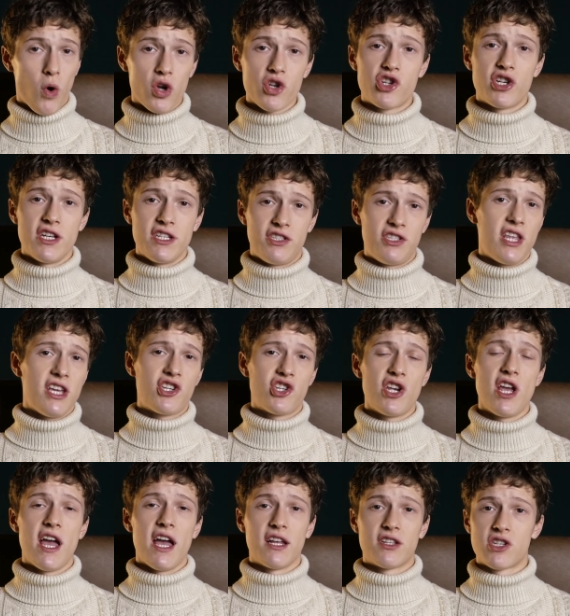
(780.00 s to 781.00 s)
watches
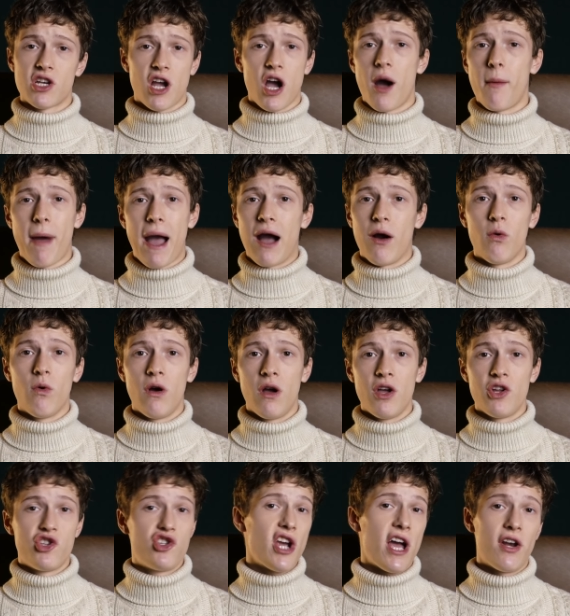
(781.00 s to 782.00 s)
this year to come out
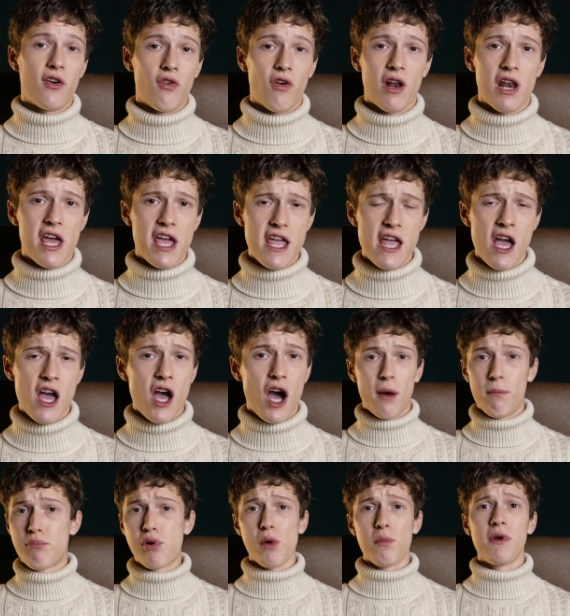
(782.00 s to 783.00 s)
generally,
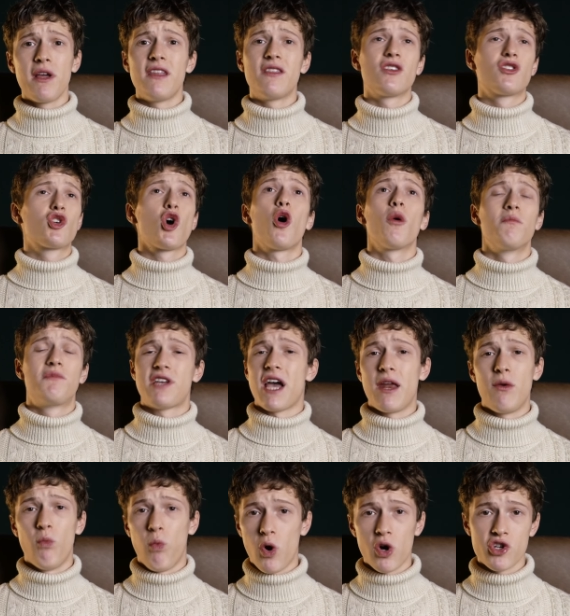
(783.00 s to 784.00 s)
and probably in the top
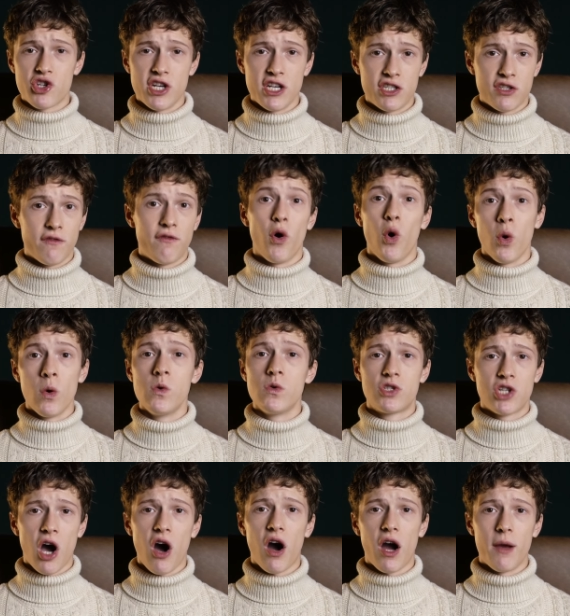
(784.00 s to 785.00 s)
10 watches of
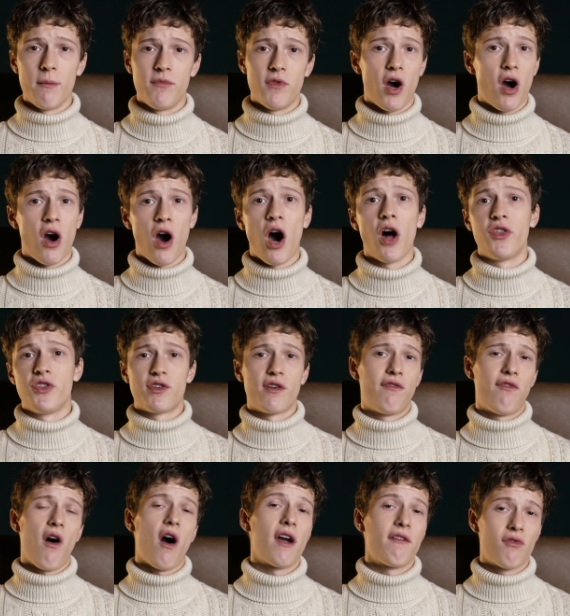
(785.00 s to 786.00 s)
all time that are under
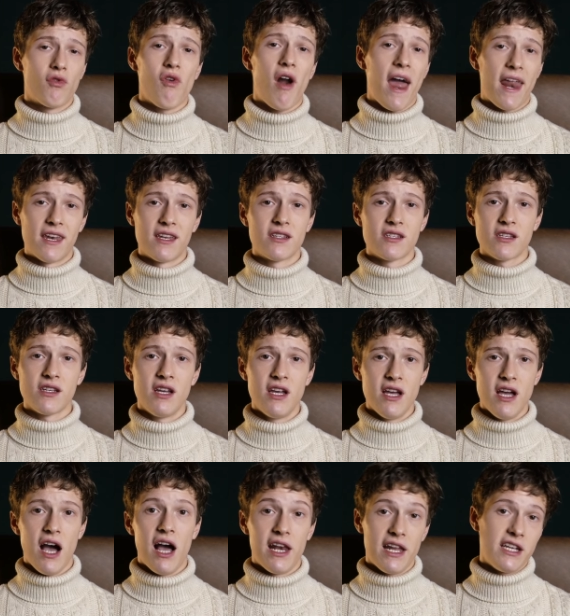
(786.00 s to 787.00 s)
$5,000,
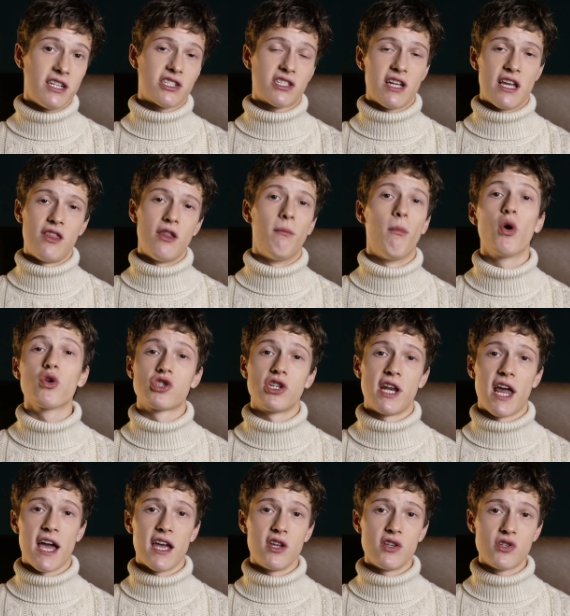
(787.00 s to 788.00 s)
at least in the
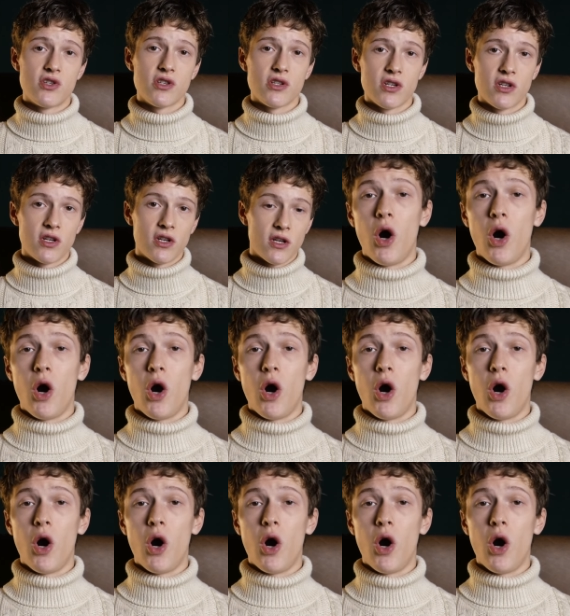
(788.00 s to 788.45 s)
modern age.